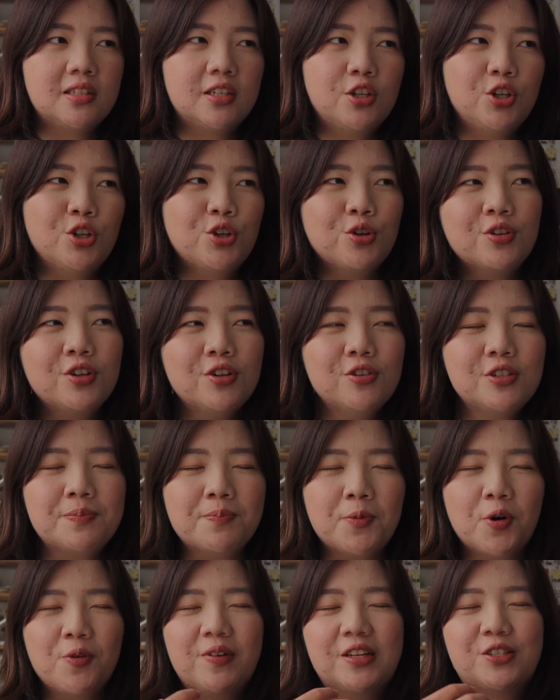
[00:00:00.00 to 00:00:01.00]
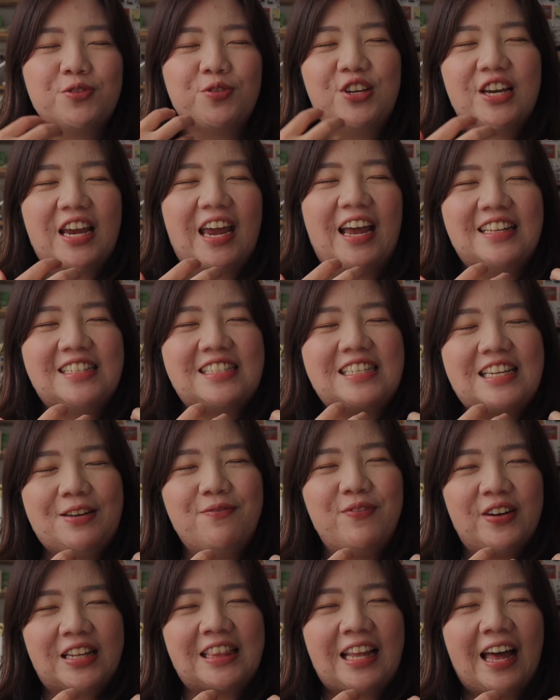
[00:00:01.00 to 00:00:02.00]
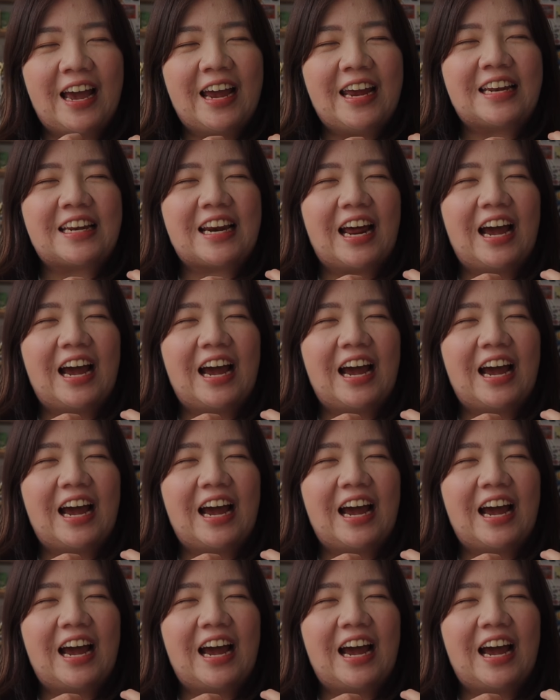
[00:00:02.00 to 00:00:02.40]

you know, those moments where you can't sleep at night.